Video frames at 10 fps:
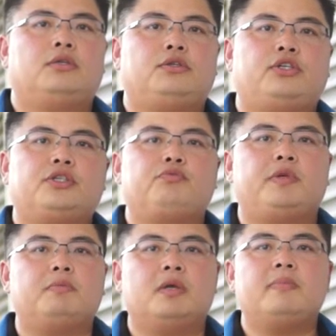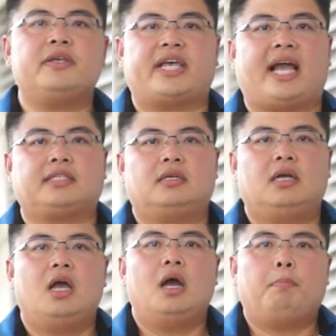Just remember that
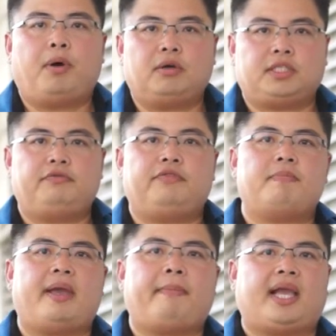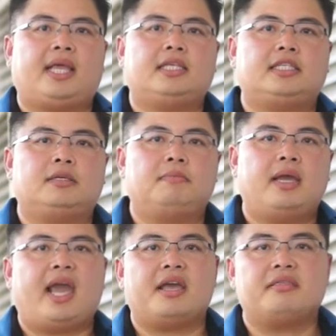positive feedback mechanism
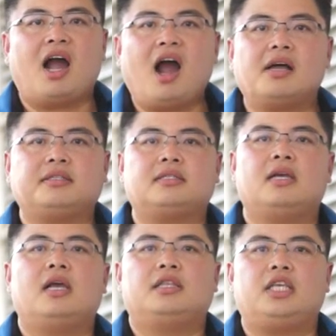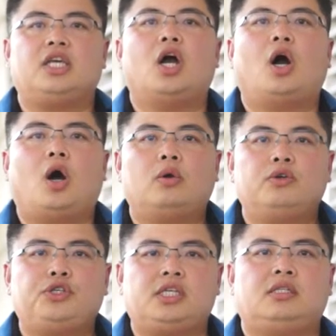enhance the
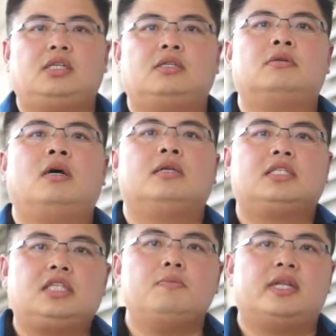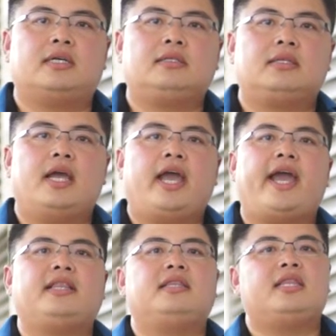original stimulus
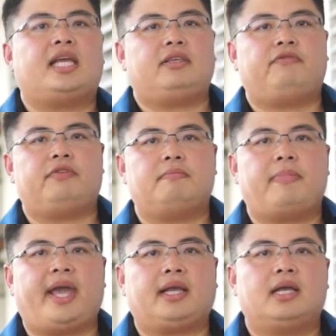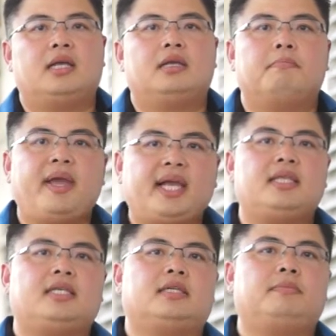and negative feedback
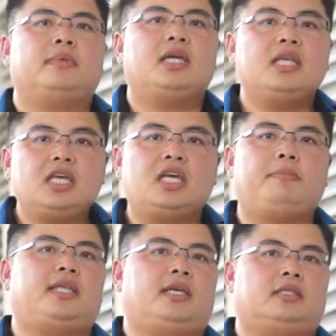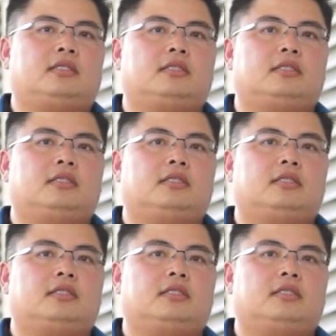mechanism inhibit it.